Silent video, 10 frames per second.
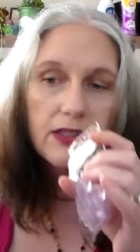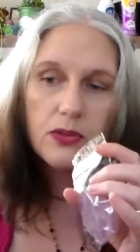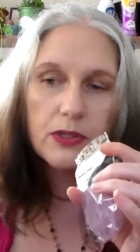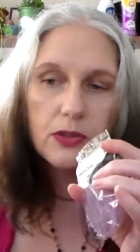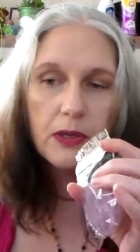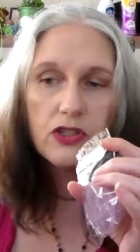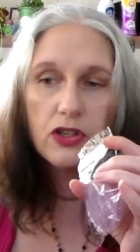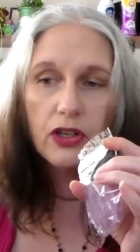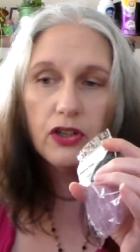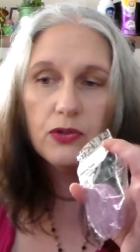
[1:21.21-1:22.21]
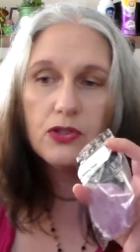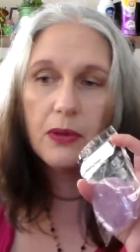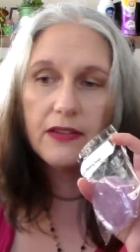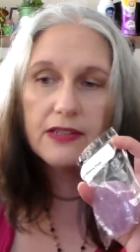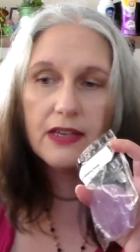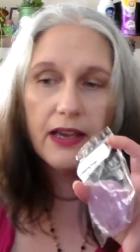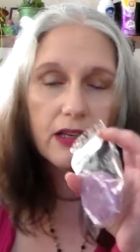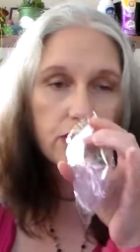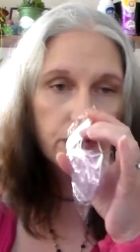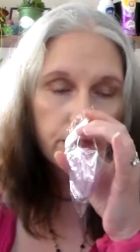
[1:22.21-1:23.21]
This one smells good. You smell the
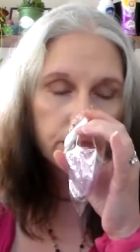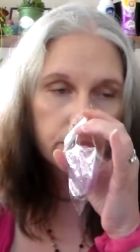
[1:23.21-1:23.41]
sage